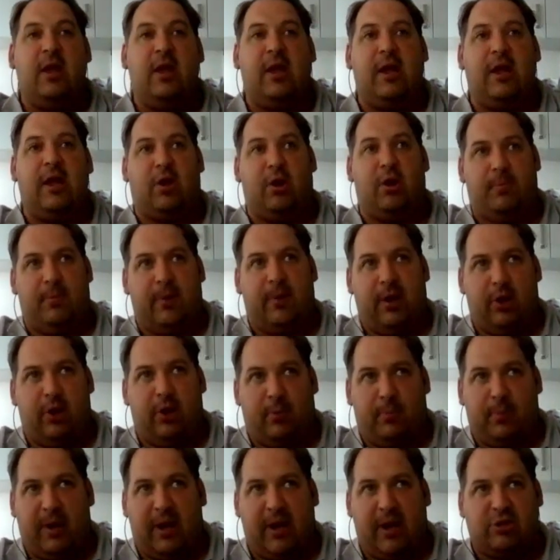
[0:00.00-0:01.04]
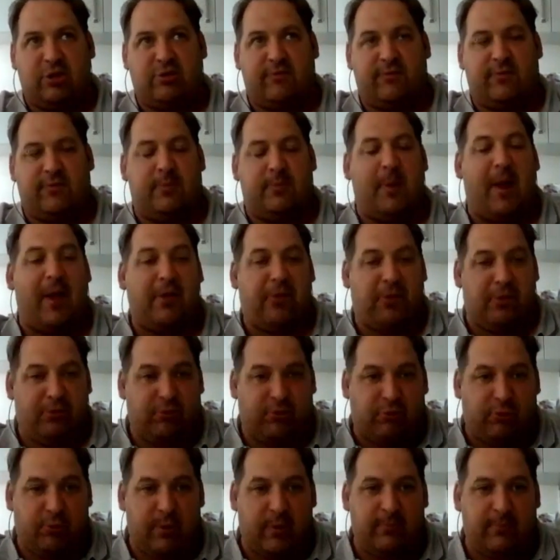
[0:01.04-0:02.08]
It got me a nomination for Marathon
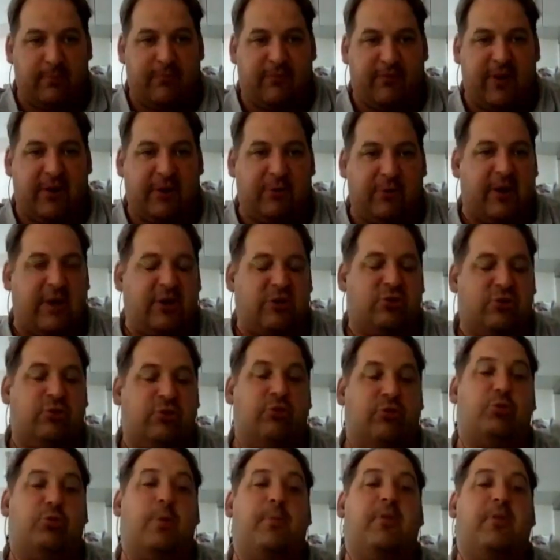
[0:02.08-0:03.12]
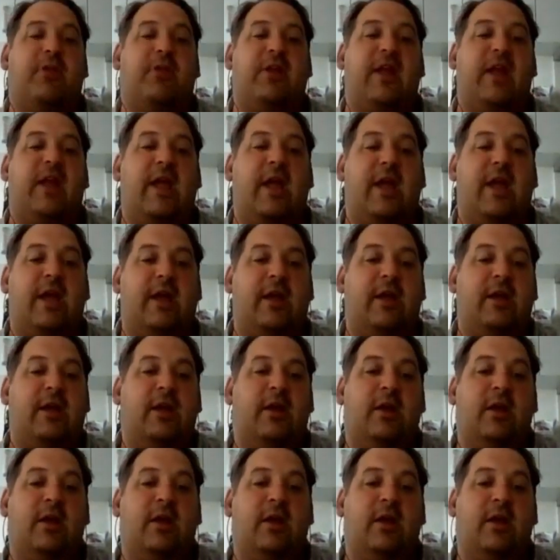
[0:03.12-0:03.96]
Swim Federation Swim of the Year,